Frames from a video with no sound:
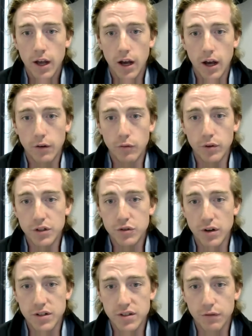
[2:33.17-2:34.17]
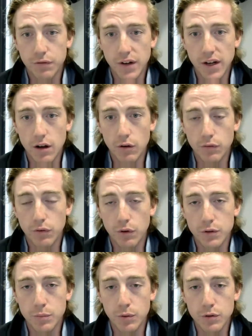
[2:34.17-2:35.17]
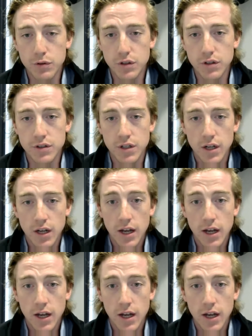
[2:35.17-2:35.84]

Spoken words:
and really stretch that feed out for those producers,